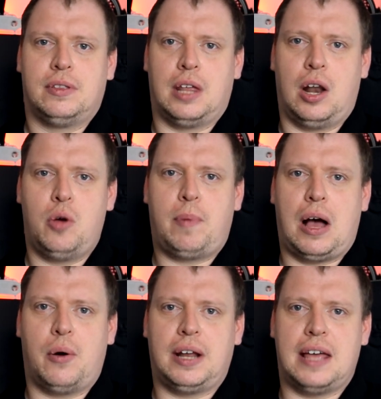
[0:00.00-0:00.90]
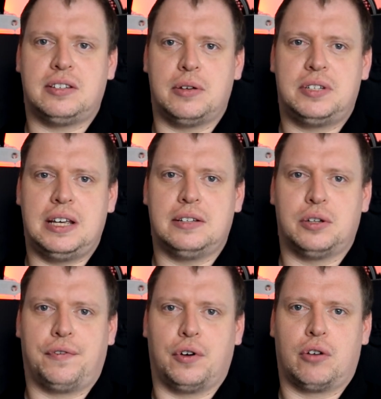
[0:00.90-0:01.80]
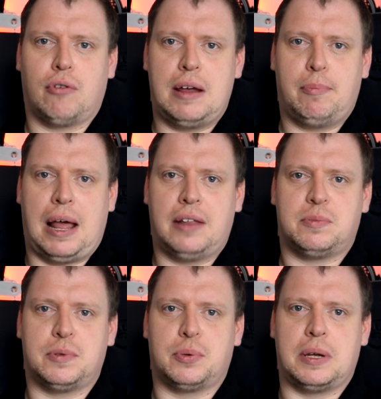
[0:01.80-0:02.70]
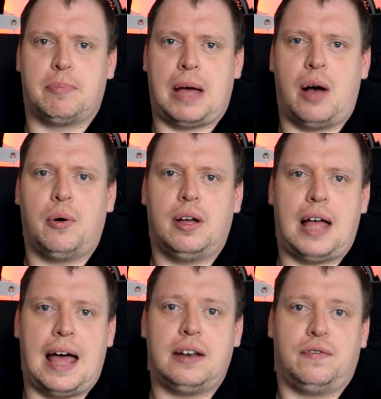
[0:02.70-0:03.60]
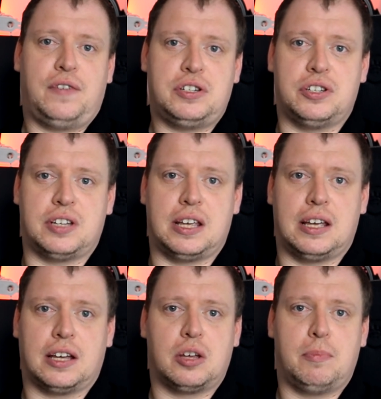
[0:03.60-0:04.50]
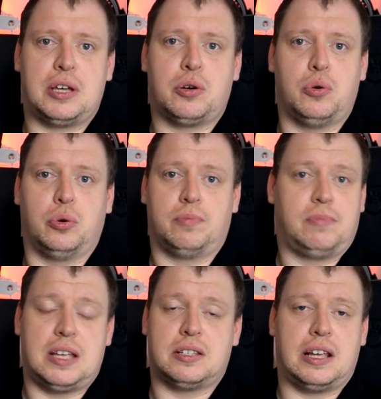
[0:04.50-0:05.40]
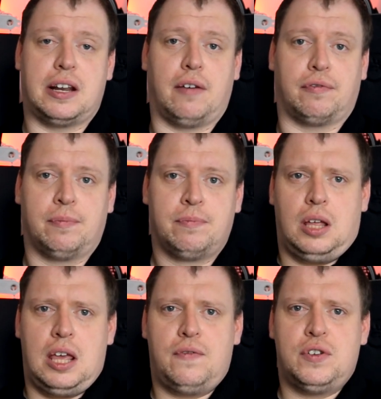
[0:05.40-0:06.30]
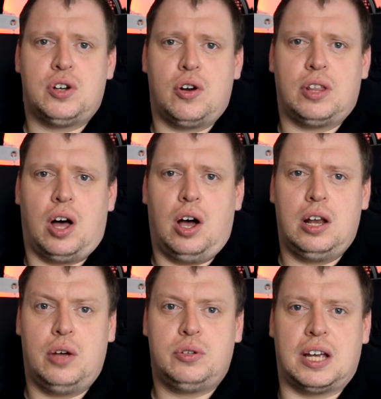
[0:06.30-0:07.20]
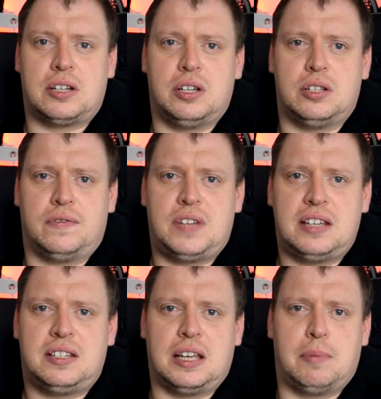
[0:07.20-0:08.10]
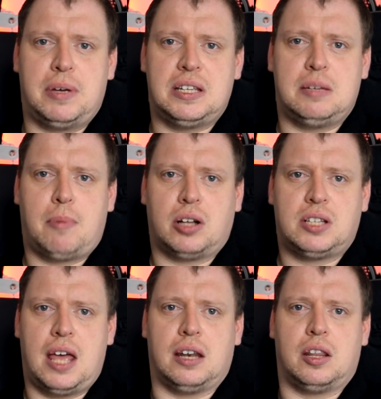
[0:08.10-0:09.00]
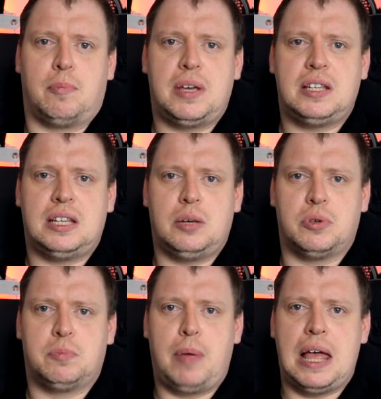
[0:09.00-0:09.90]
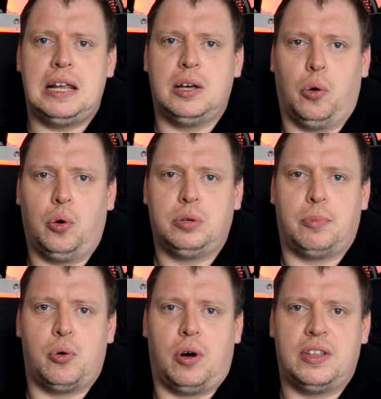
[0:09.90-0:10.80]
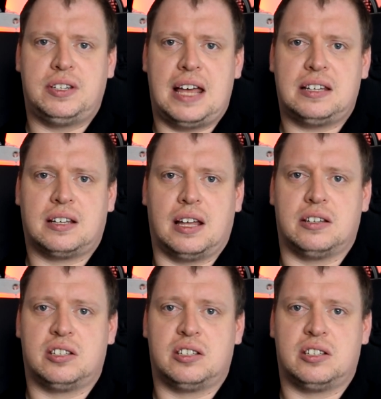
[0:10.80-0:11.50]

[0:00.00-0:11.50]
The low powered SoCs offer a great balance between power and efficiency and can be cooled easily enough. Even during the high load sections of testing in PC Mark 10, the PC was barely audible on the desk and